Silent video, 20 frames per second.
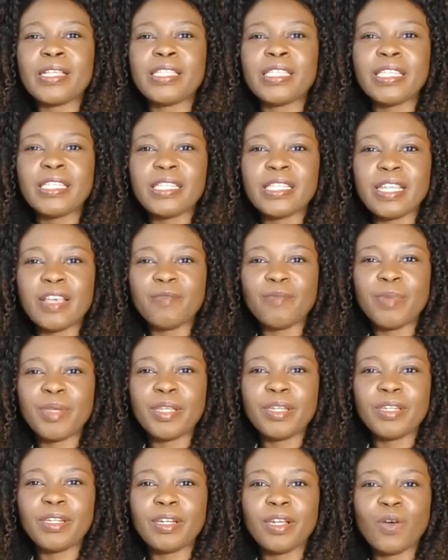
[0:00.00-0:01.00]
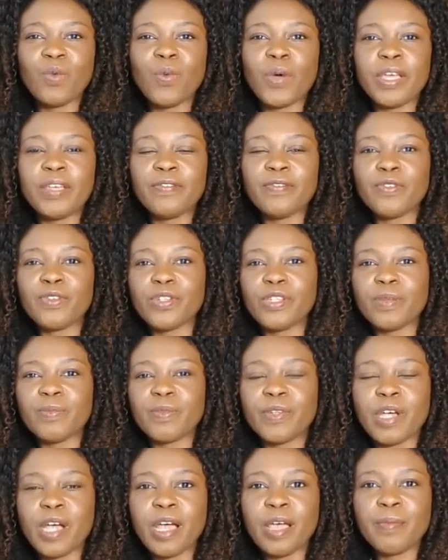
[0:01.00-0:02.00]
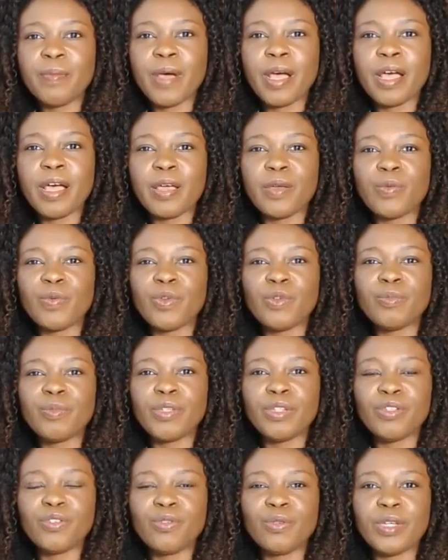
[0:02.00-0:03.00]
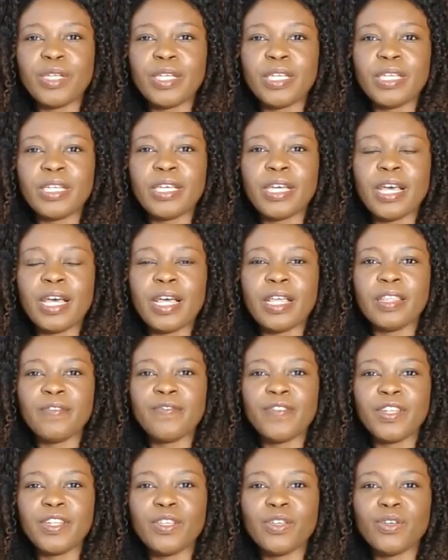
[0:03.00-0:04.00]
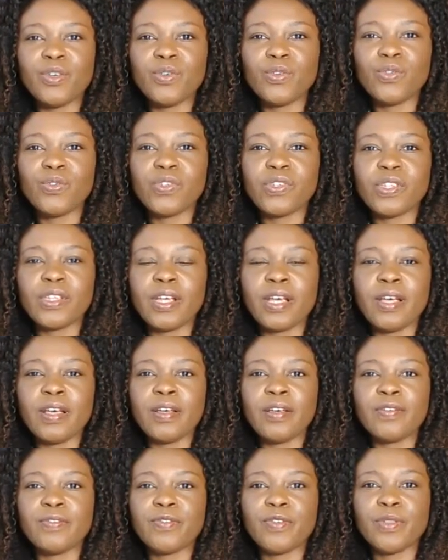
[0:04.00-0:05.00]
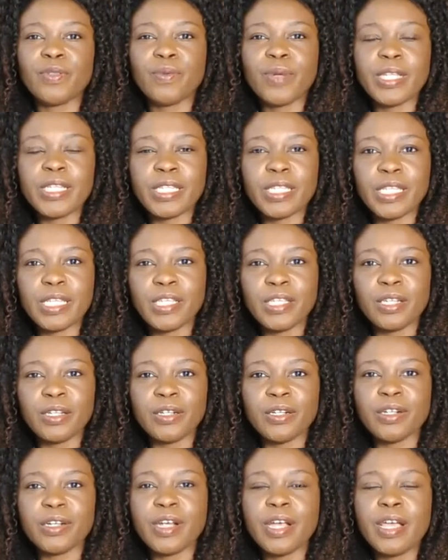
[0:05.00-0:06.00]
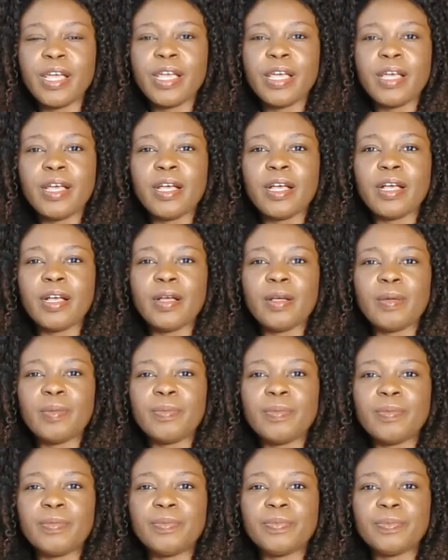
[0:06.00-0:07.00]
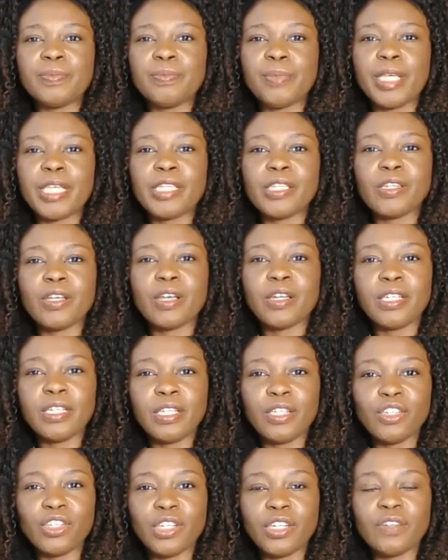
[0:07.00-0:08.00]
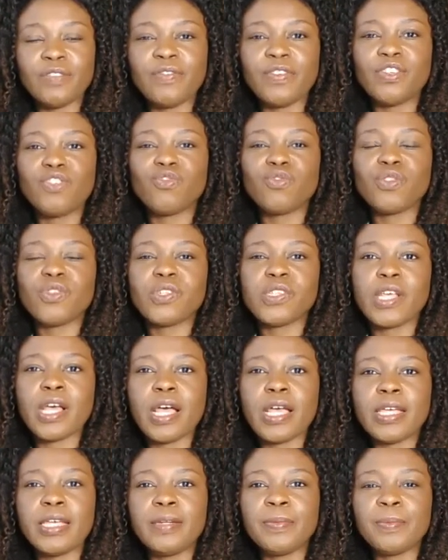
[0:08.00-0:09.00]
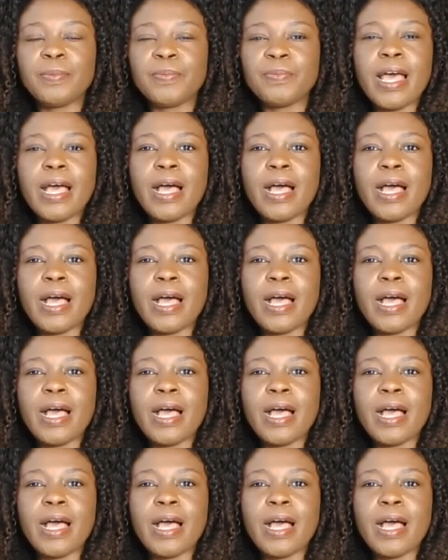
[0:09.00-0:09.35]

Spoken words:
since I've been away for some time, I will be doing the videos for the rest of the year based on each individual sign.